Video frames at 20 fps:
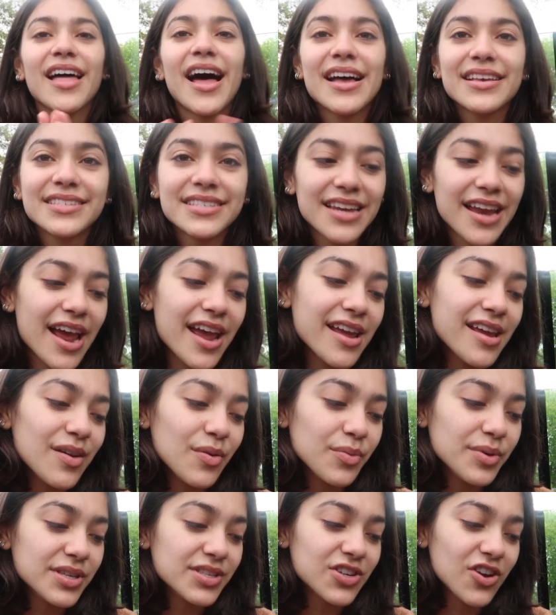Last nervous.
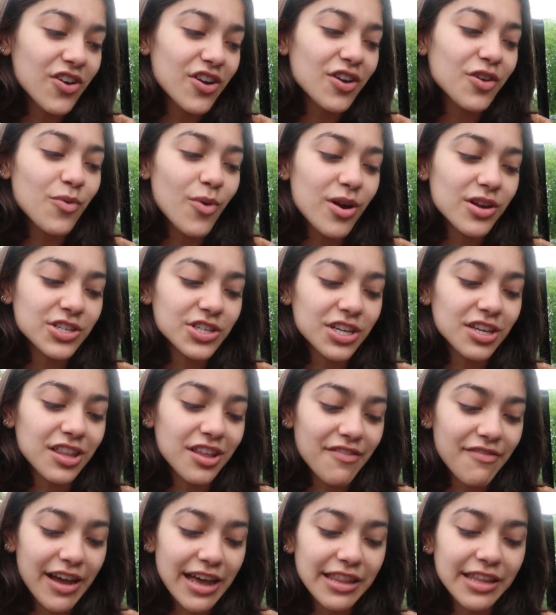night, we started watching
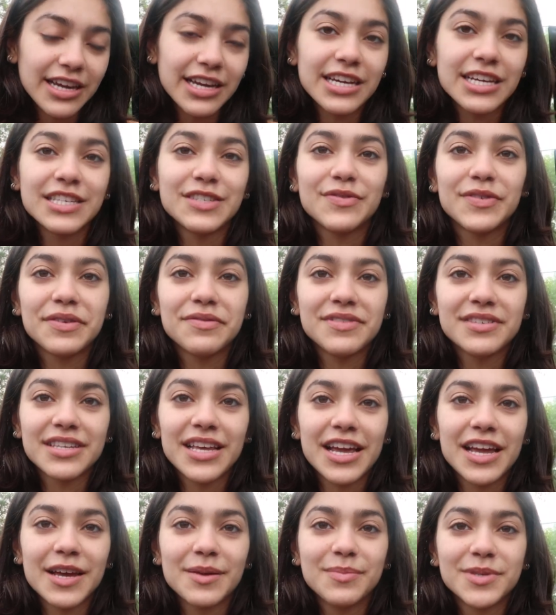Love Island because Viv is,
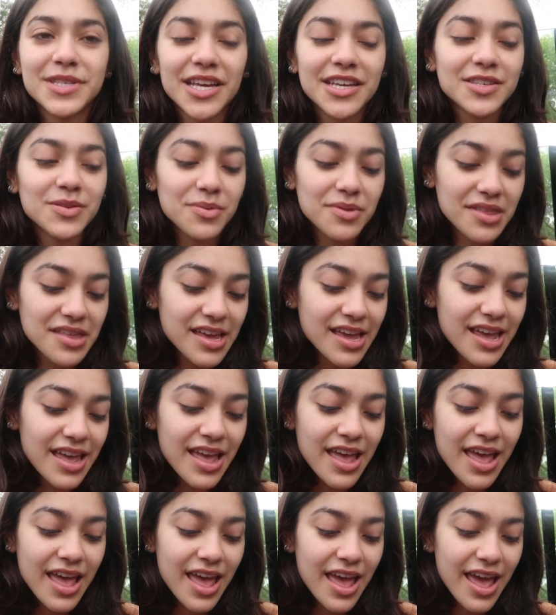like, obsessed mm -hmm. with mm-hmm.
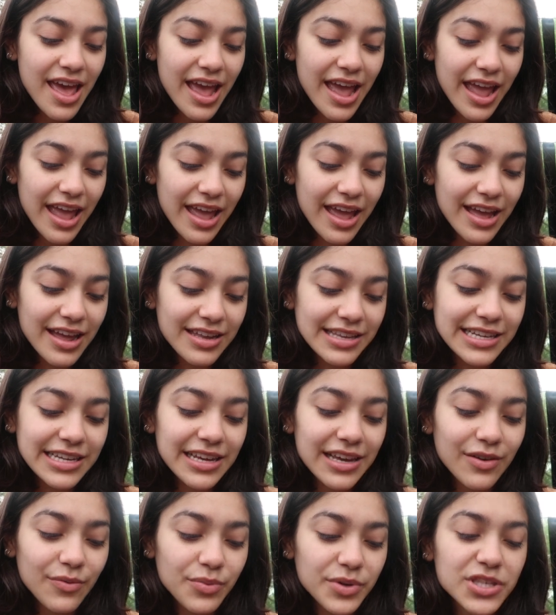it and
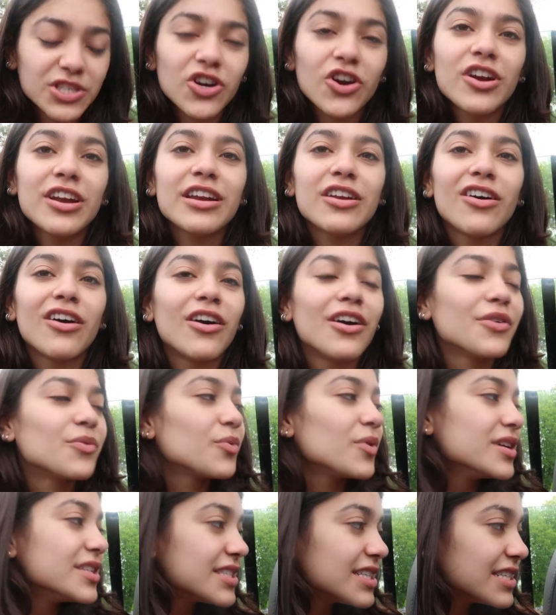we started on
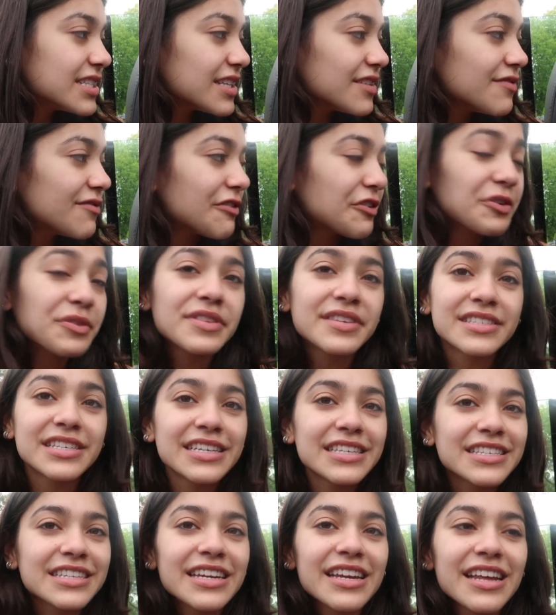what season? Fourth
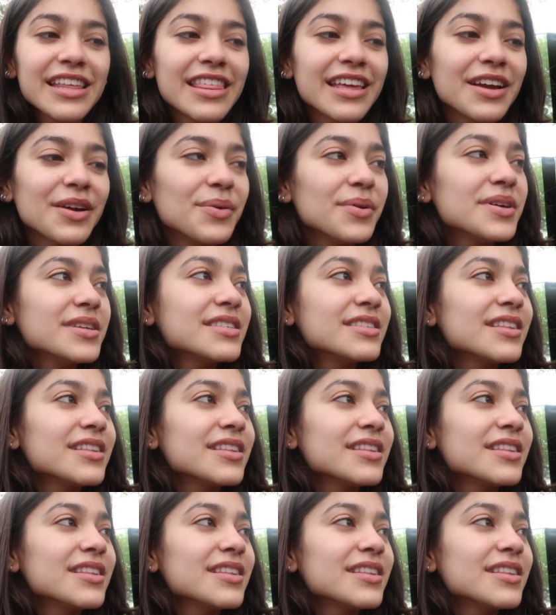season, I think it was.